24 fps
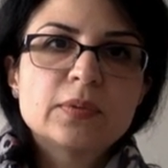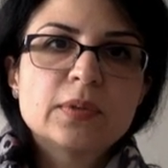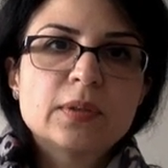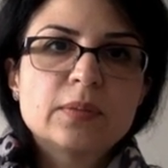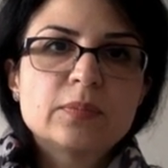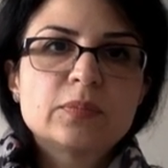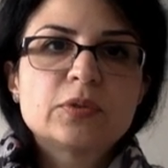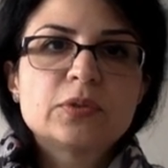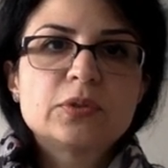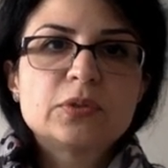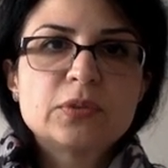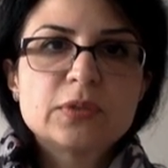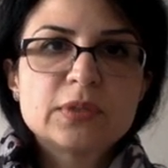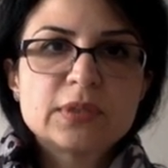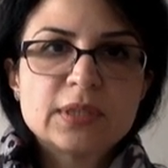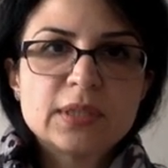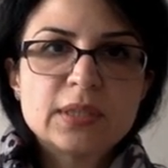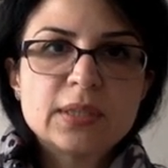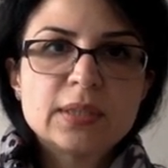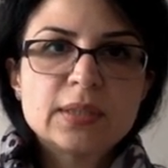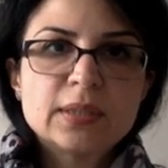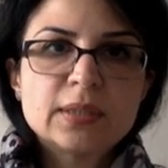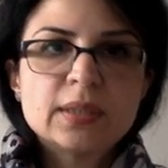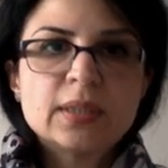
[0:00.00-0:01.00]
produced
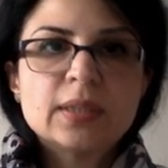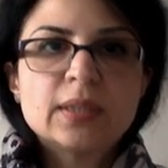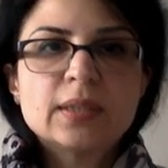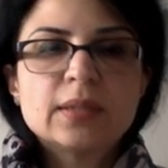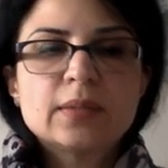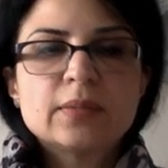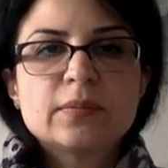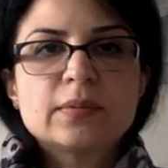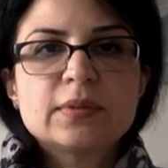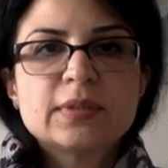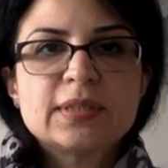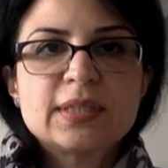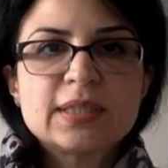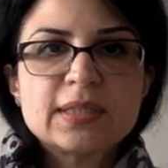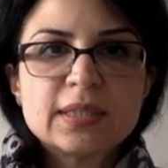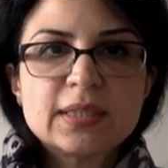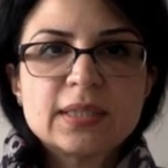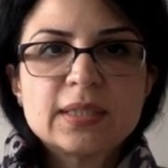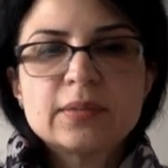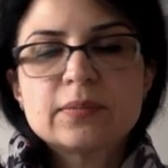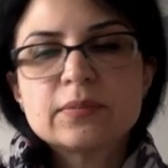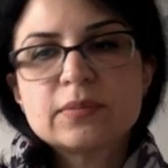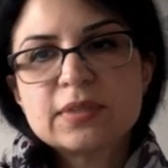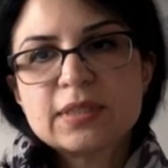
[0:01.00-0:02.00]
in
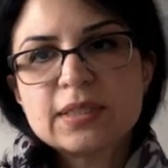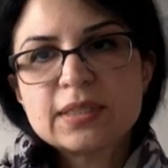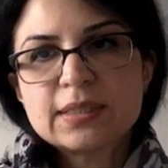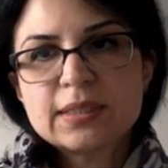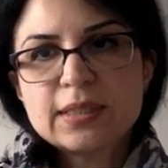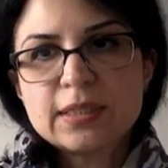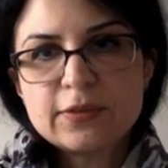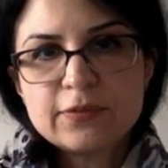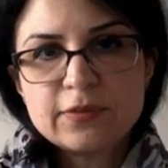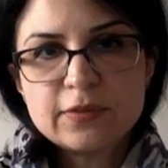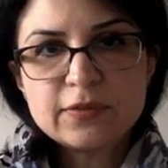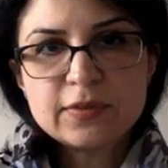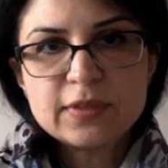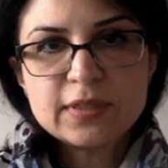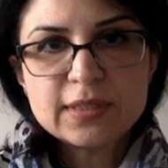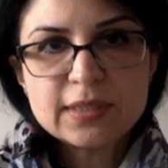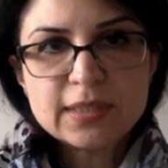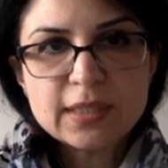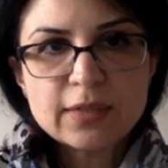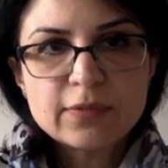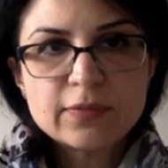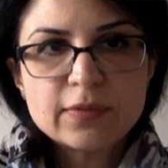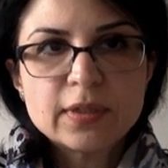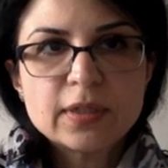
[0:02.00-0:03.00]

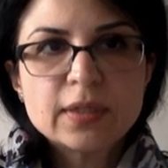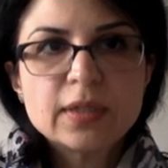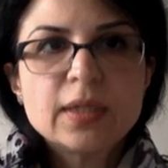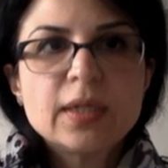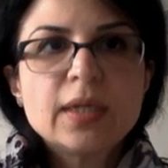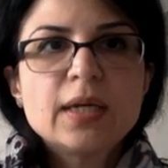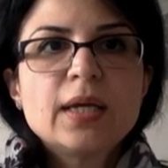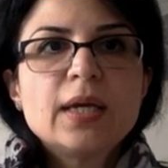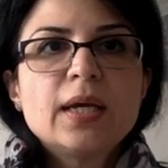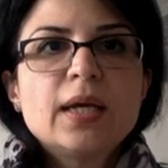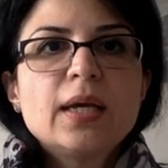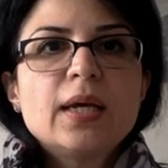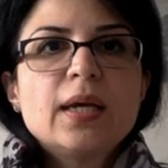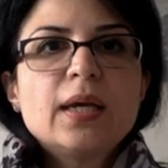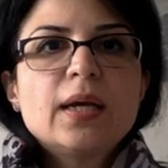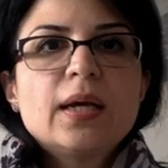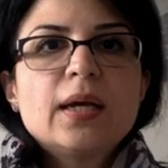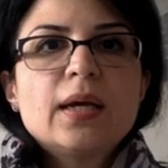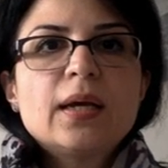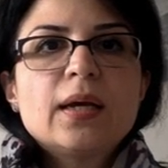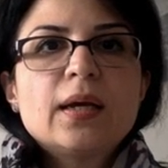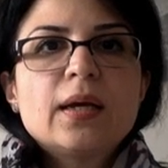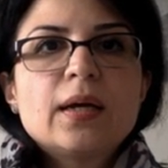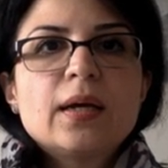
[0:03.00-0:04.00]
1657.
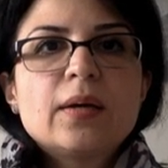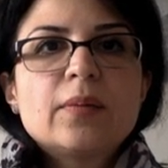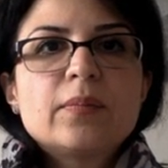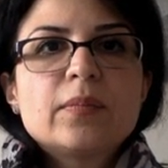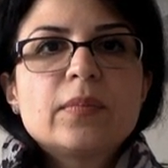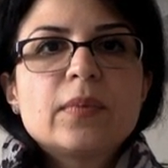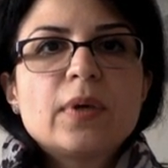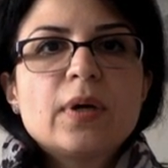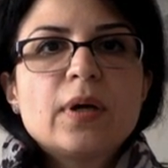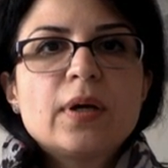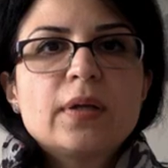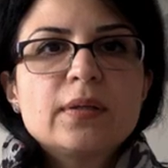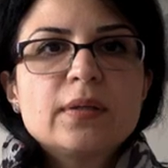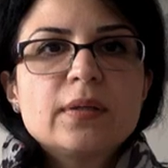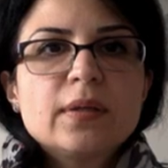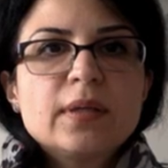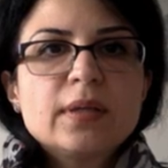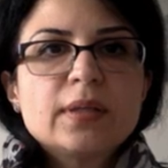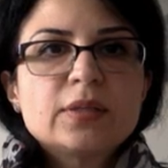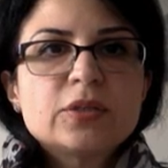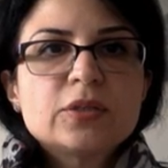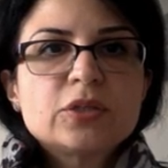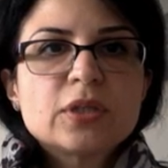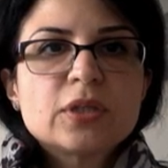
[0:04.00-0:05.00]
Other
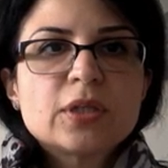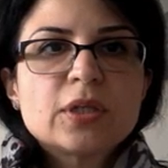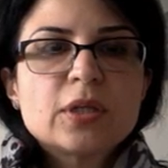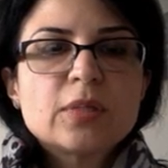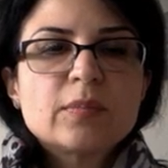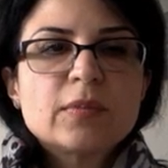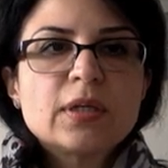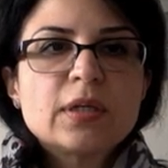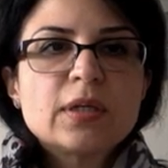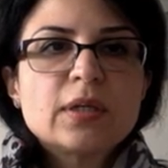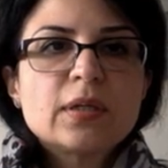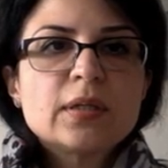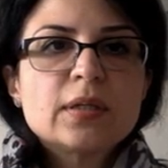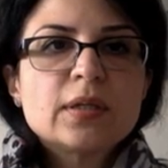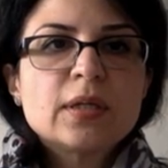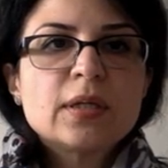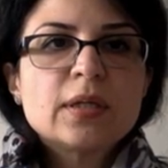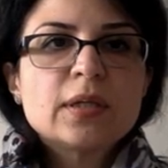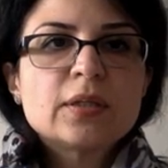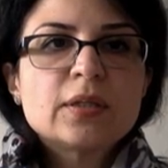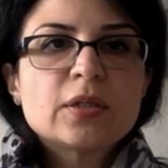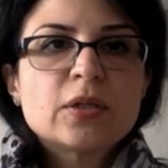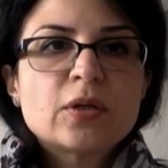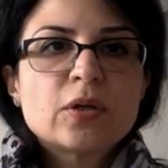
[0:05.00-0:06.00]
than
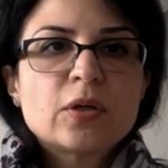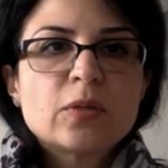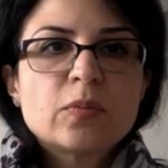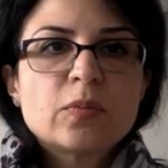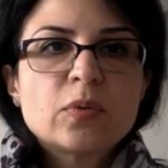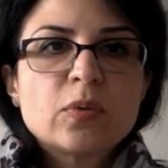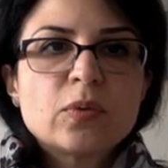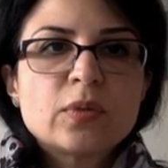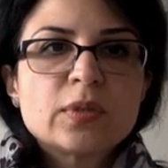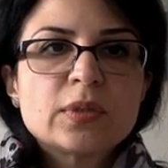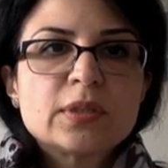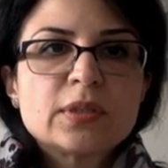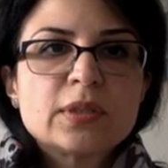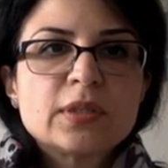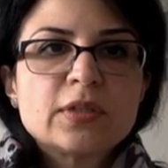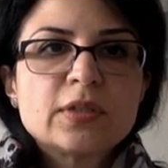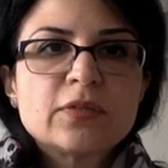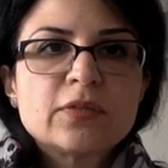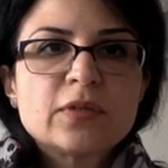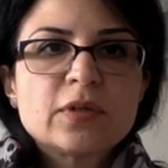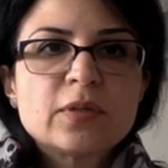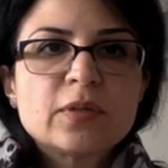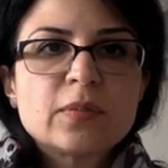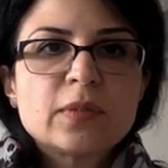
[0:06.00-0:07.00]
Shahnameh, there are poetry
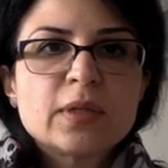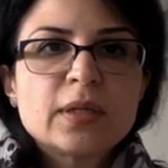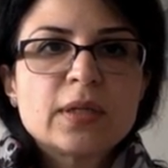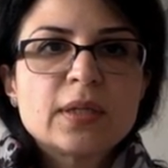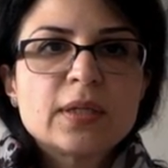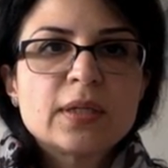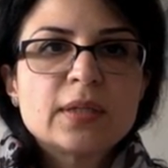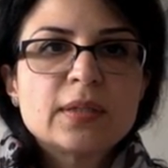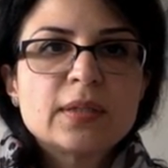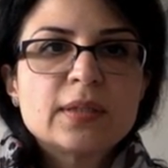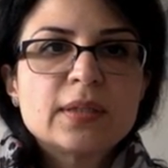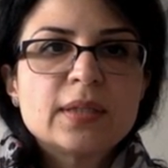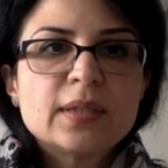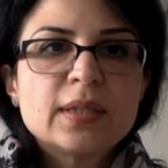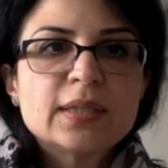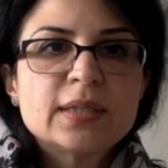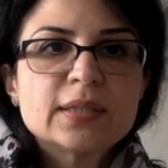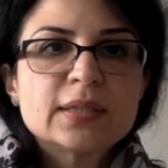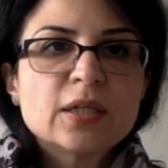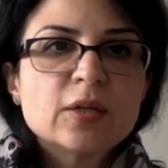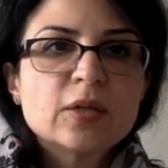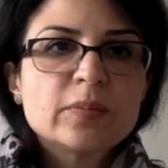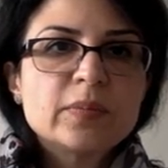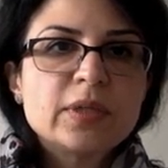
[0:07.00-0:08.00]
from
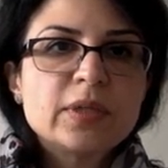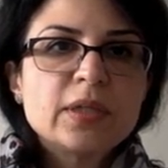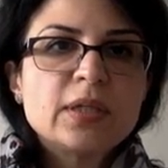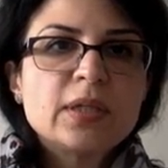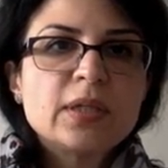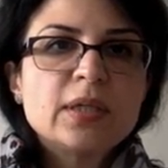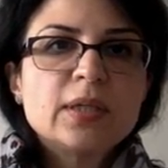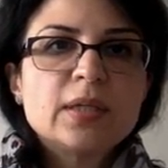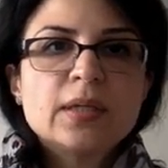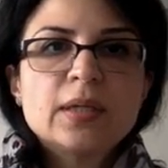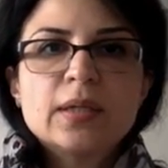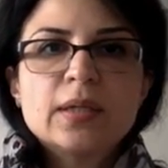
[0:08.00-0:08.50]
Nizami,